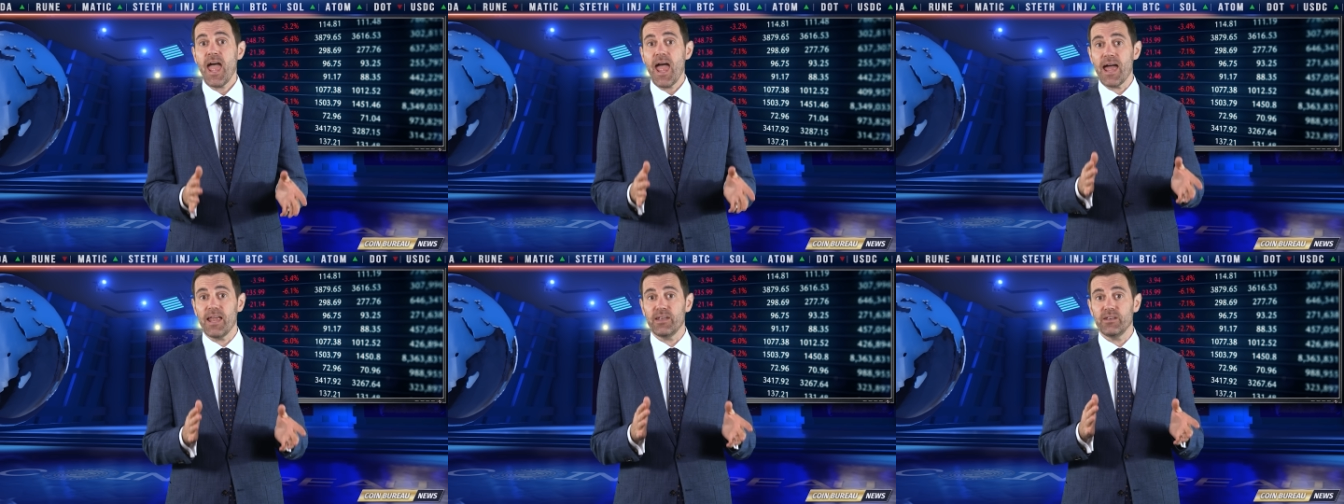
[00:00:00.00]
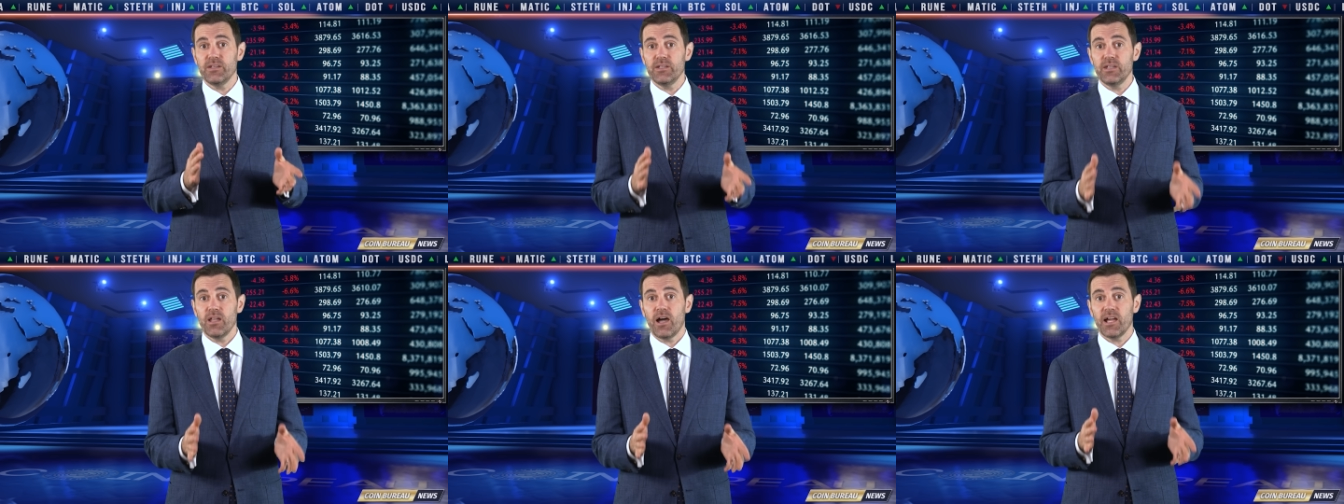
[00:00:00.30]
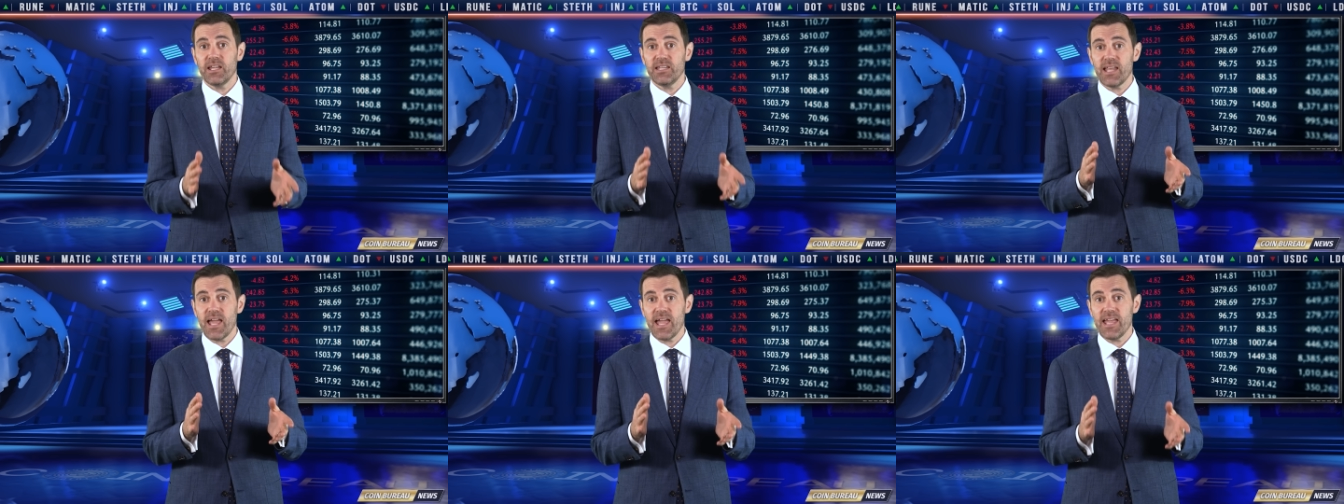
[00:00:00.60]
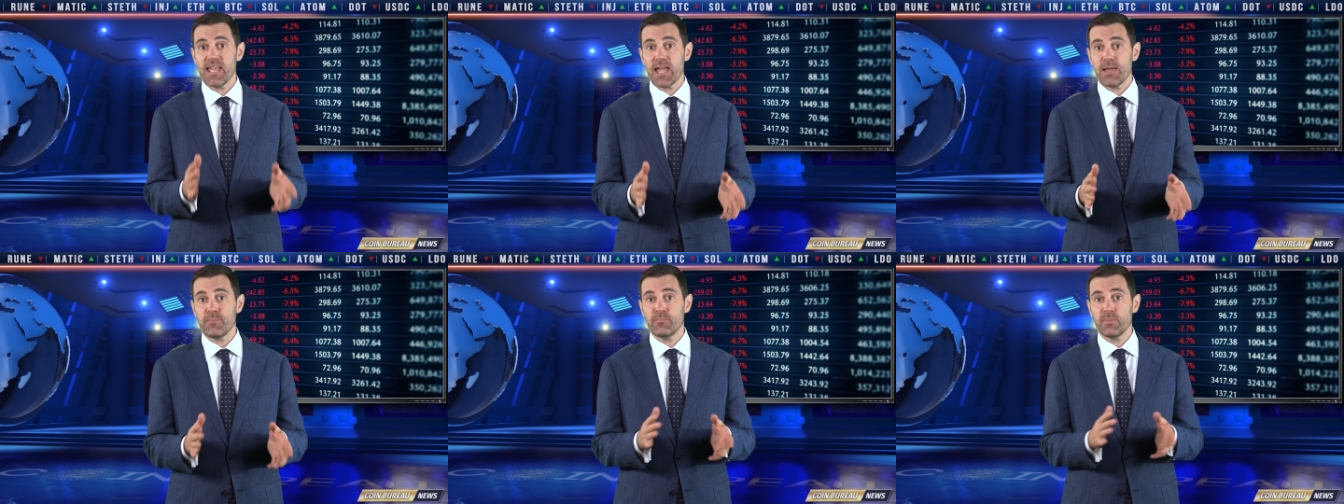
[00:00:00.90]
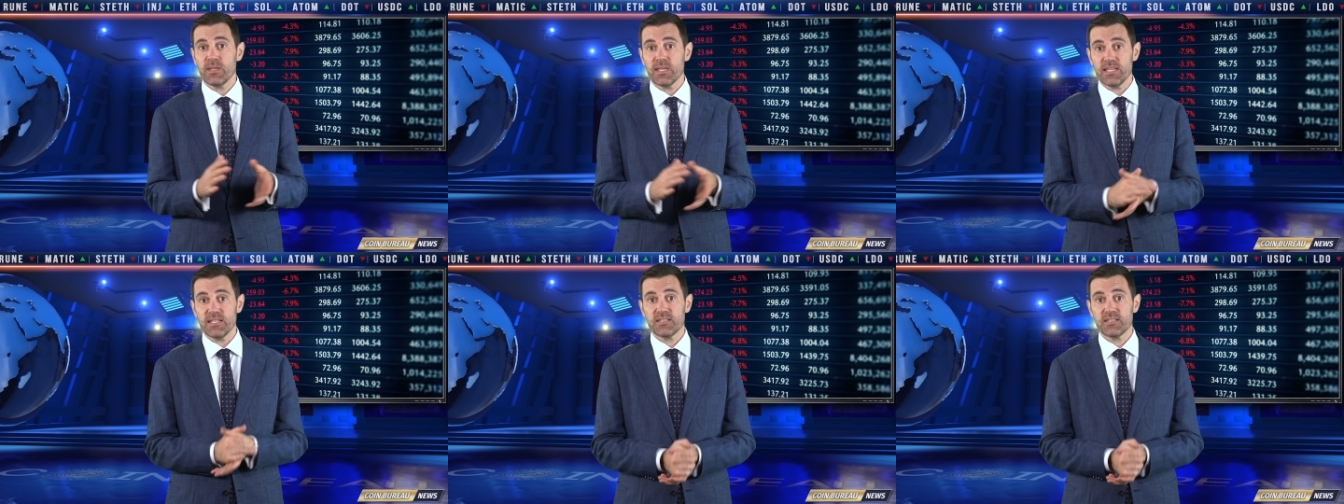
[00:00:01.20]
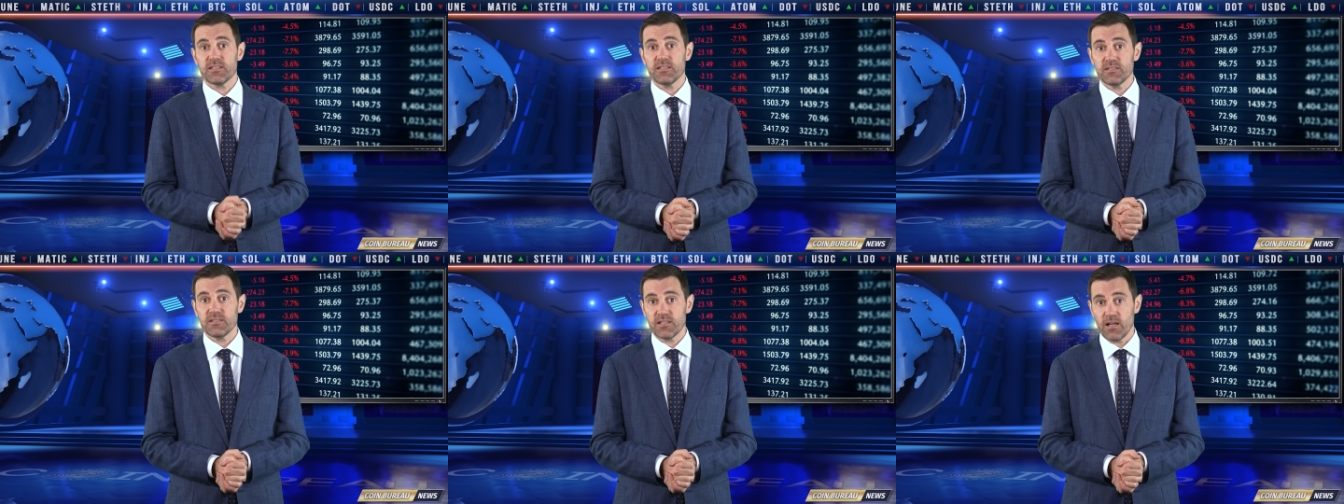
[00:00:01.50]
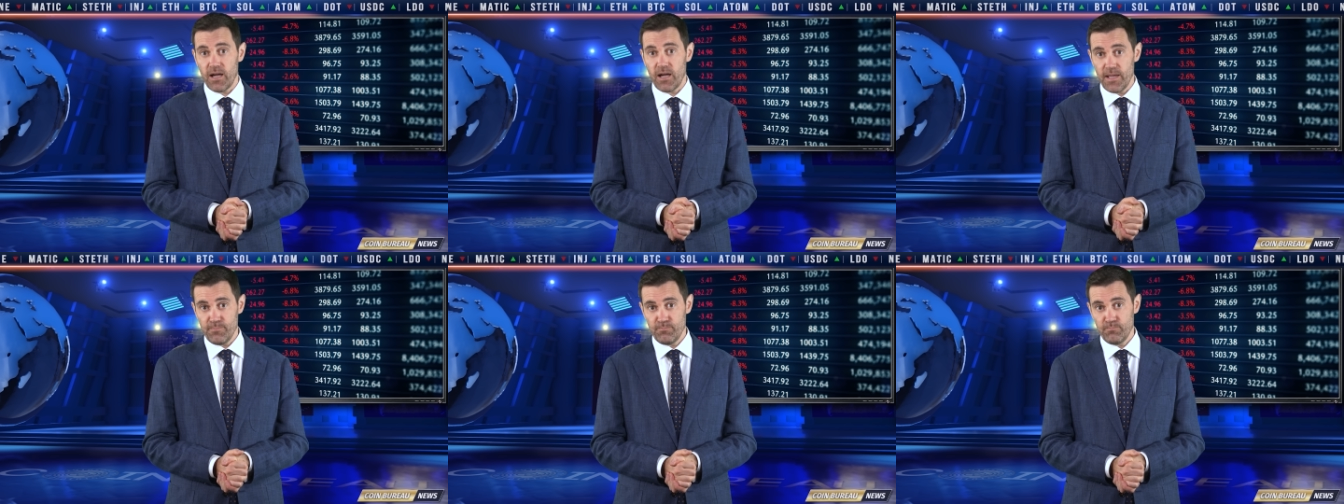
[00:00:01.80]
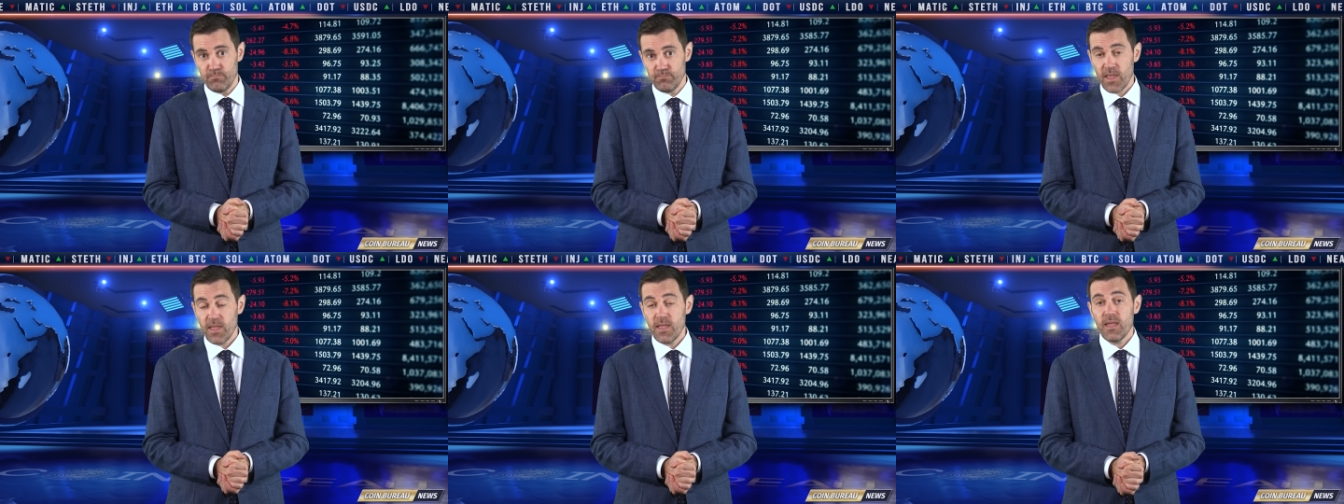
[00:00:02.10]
at nine a m Eastern Time.